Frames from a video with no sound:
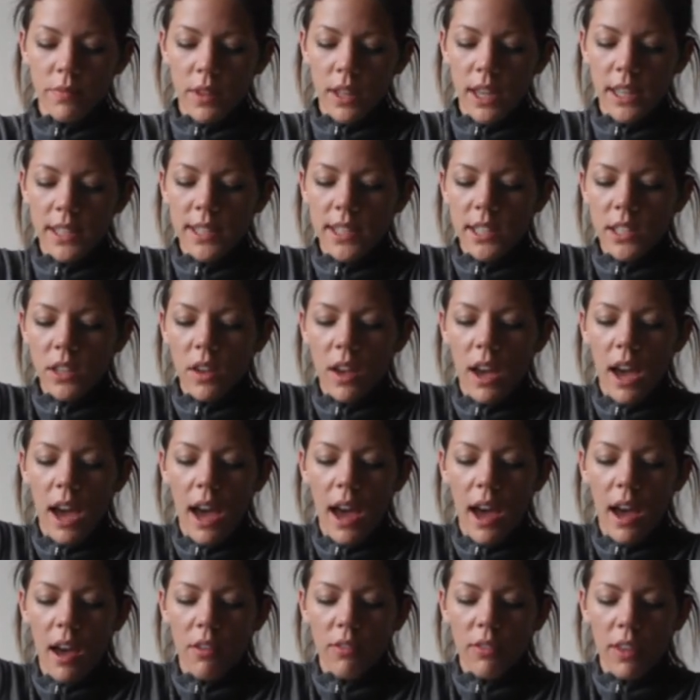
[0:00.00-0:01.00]
I still
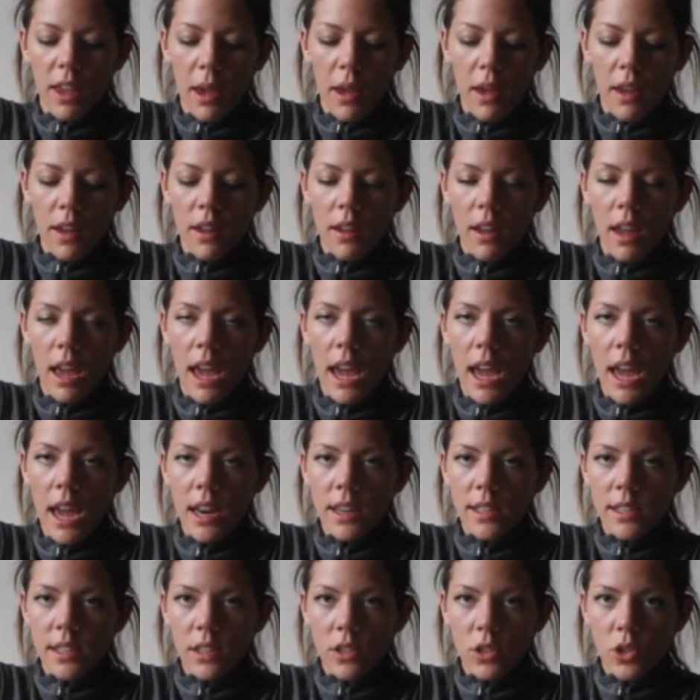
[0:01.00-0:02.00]
have like
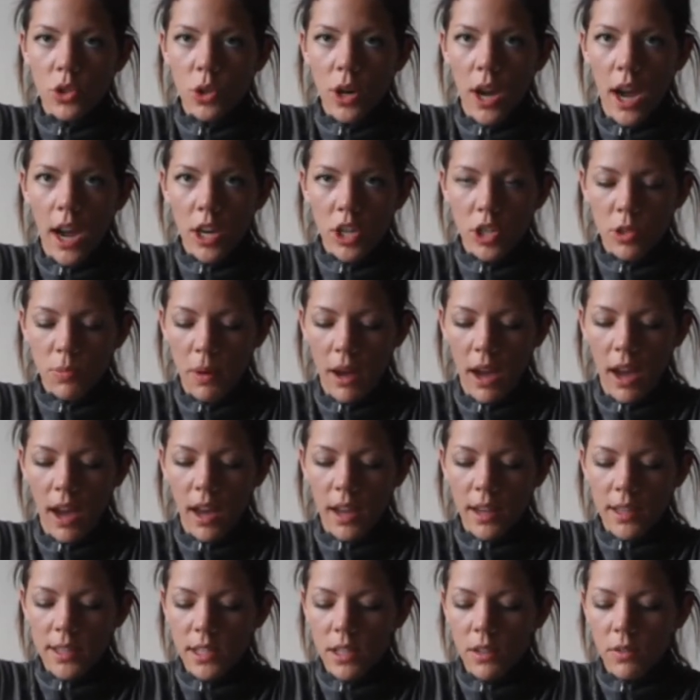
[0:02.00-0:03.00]
8 trash
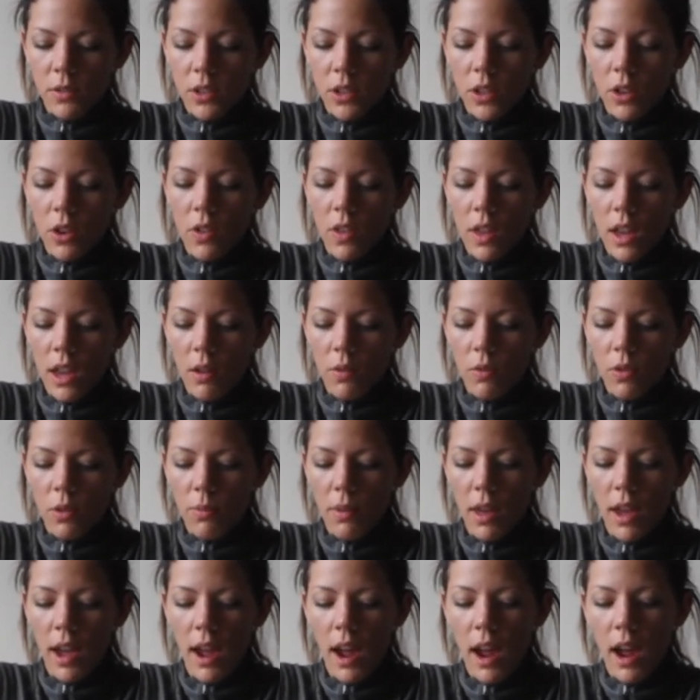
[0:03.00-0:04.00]
bags of clothing from
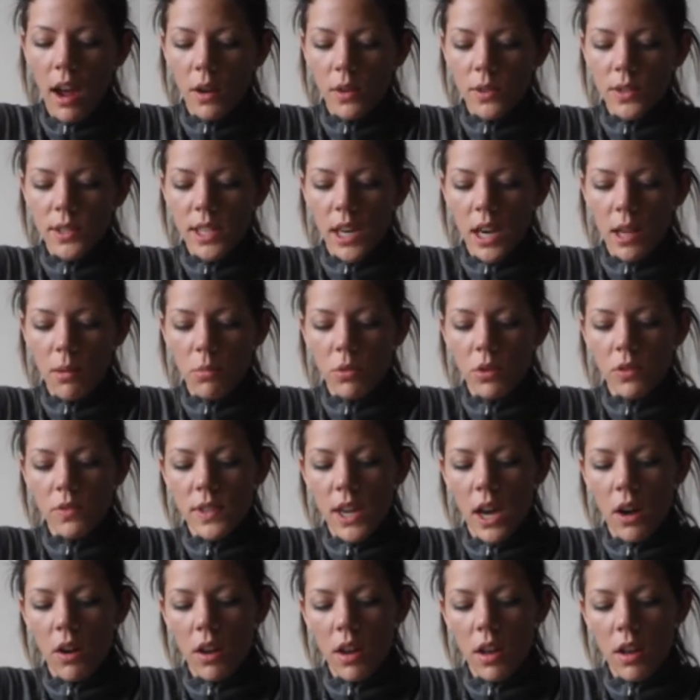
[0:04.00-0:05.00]
that house that I moved
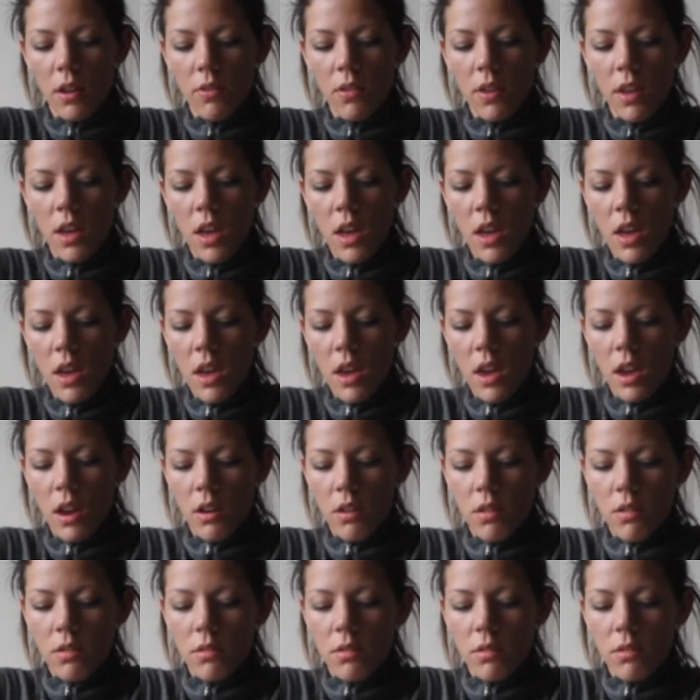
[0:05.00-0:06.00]
out of,
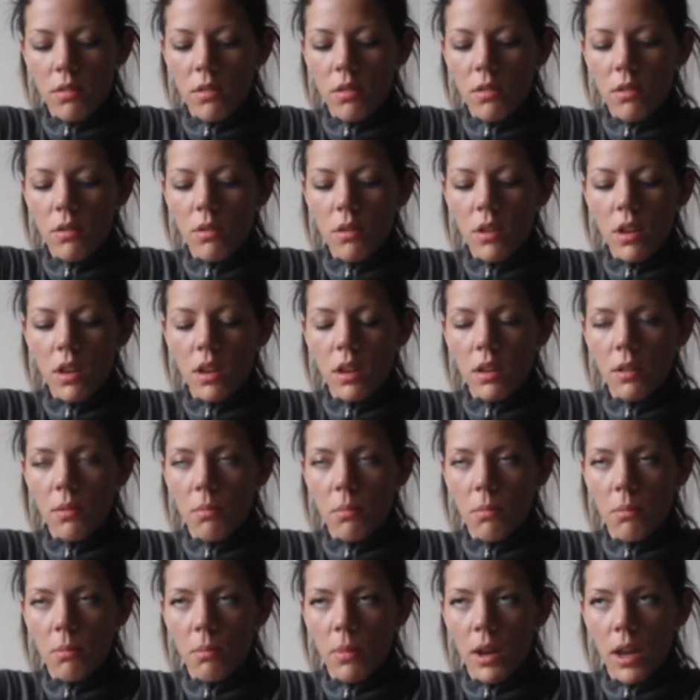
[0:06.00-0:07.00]
and oh
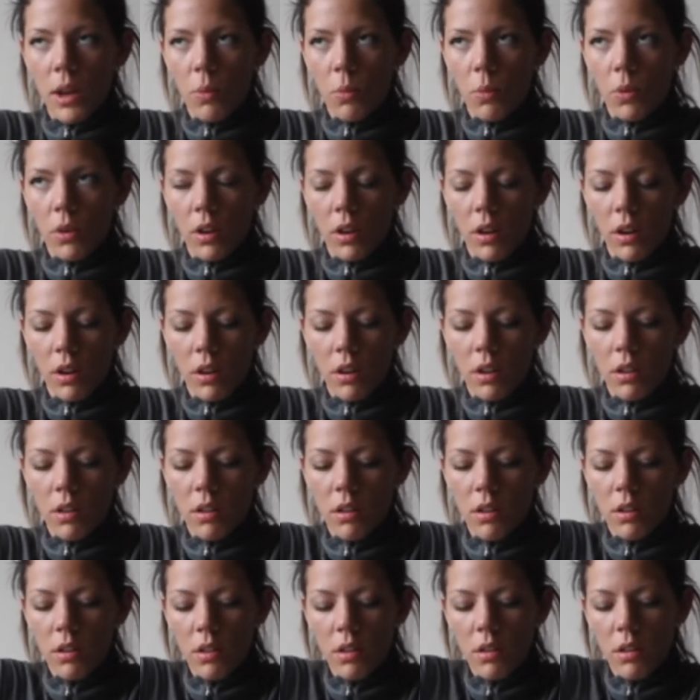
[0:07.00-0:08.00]
my word.
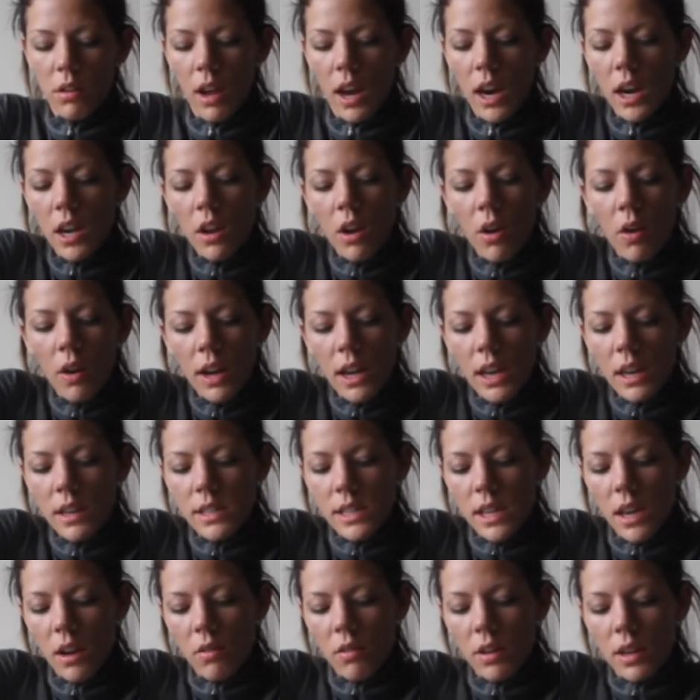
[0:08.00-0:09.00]
I know I need
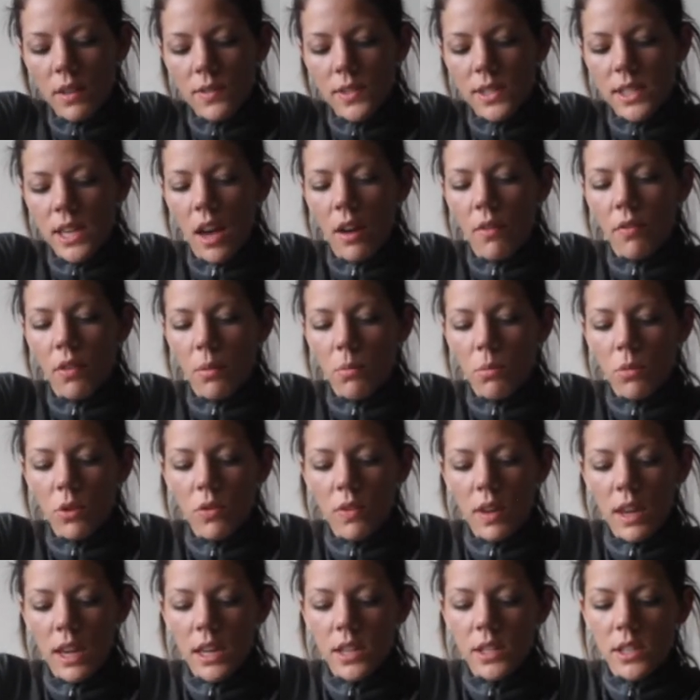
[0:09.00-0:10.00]
to get rid of stuff. I'm
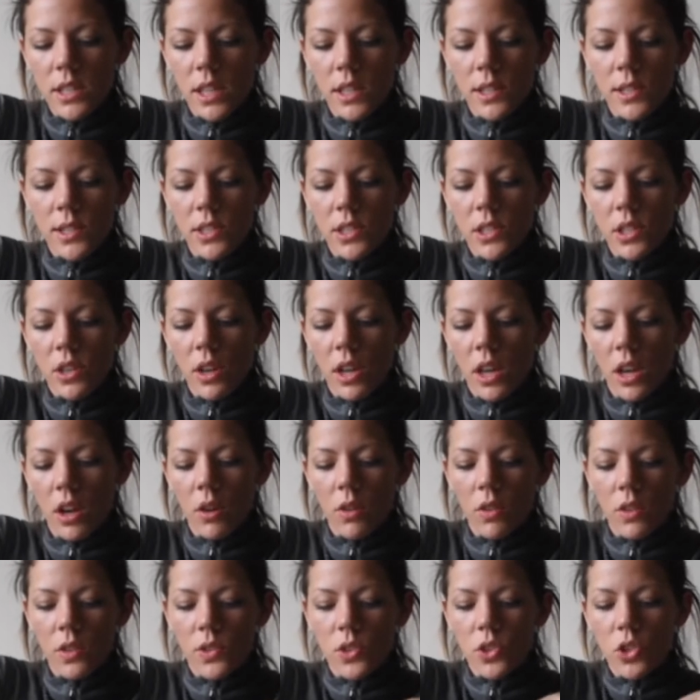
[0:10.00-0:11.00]
moving into a
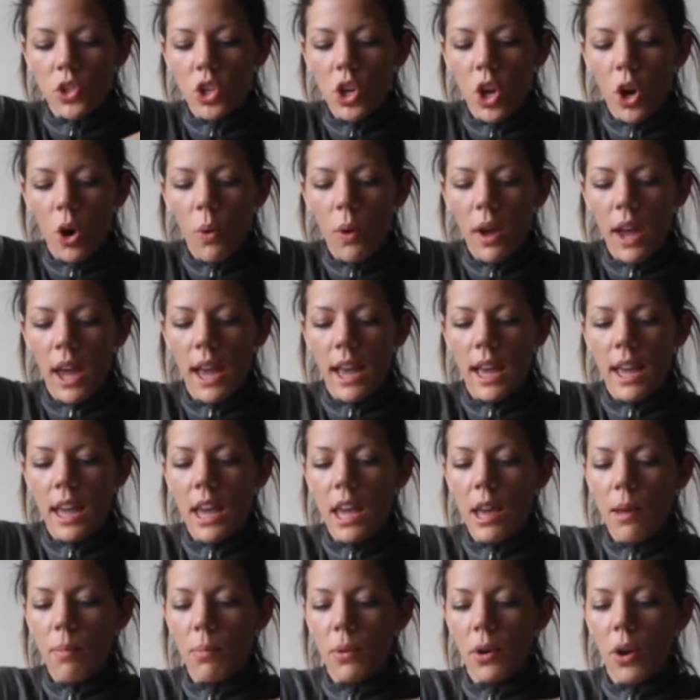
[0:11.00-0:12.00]
studio. There's no way I can
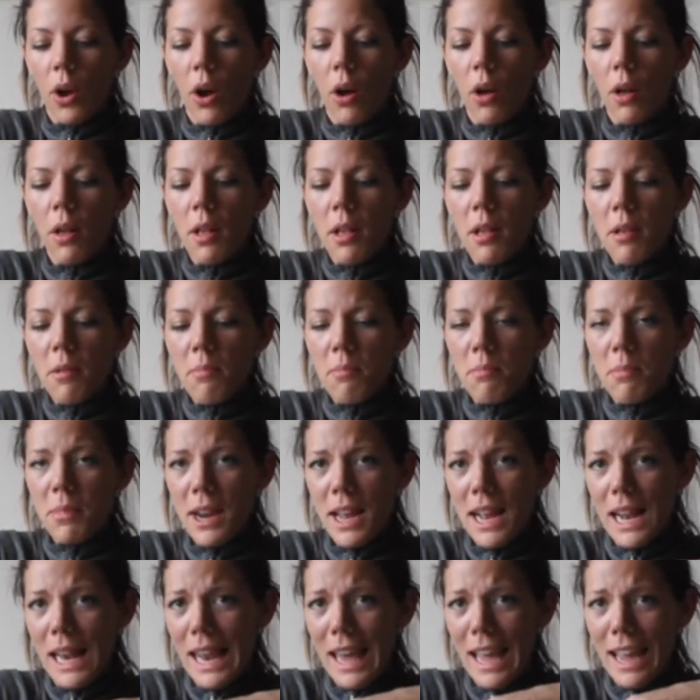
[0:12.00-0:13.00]
keep it all, but
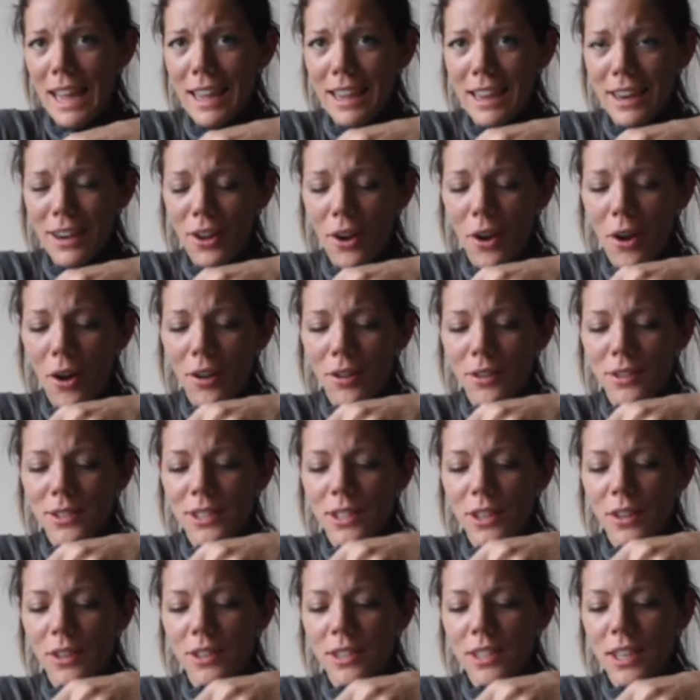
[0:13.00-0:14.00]
I like it all,
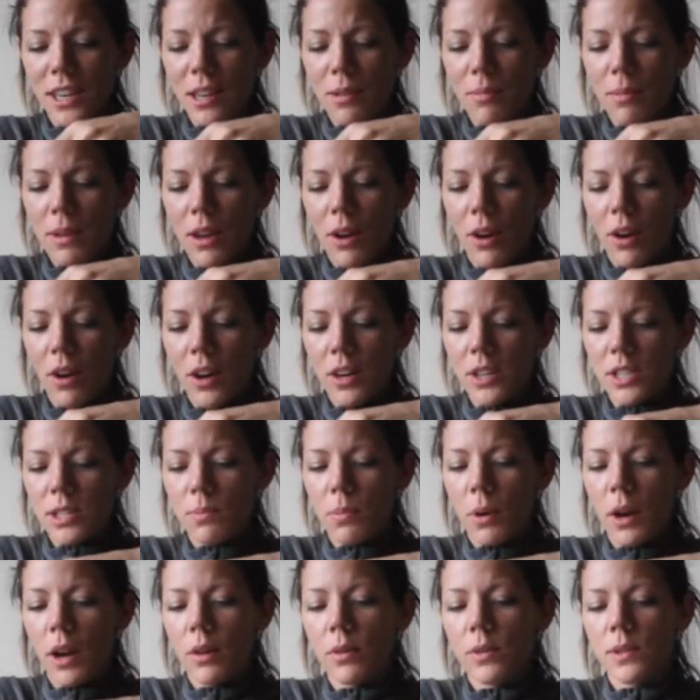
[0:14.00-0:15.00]
so it's going to be hard to
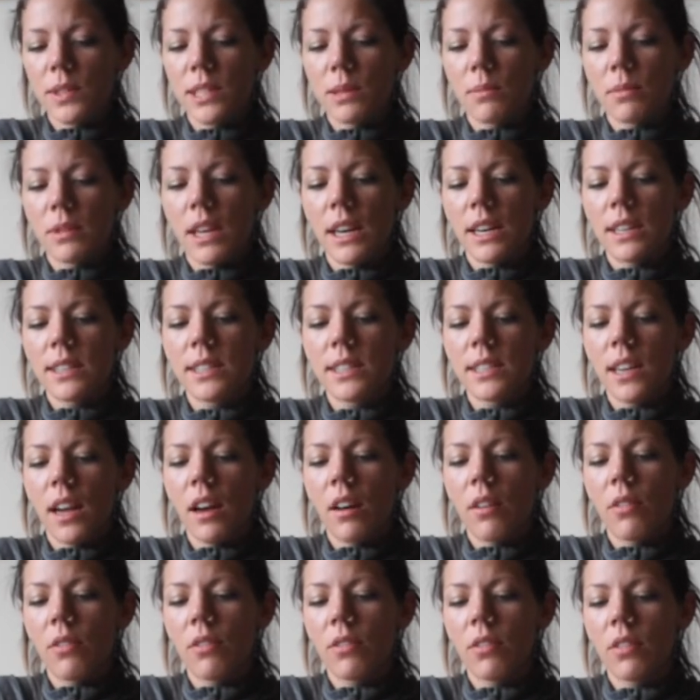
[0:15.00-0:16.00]
part with some of that
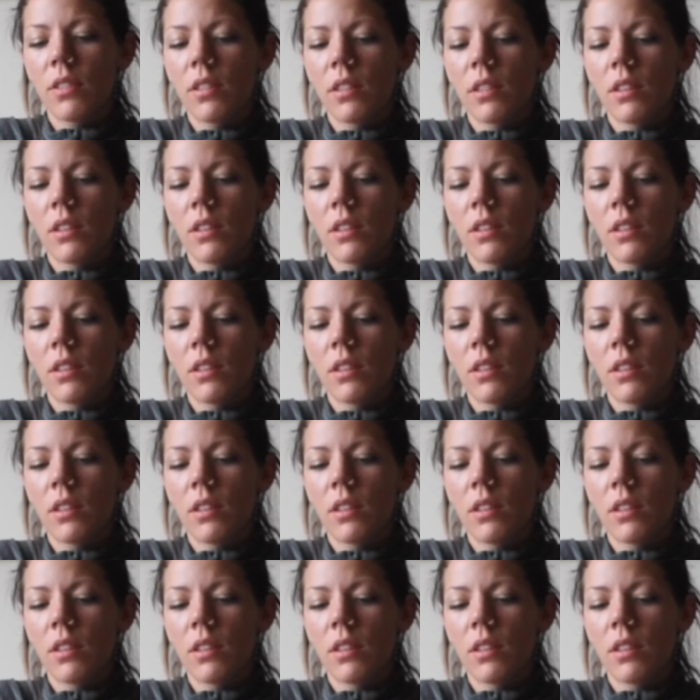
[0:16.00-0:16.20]
stuff.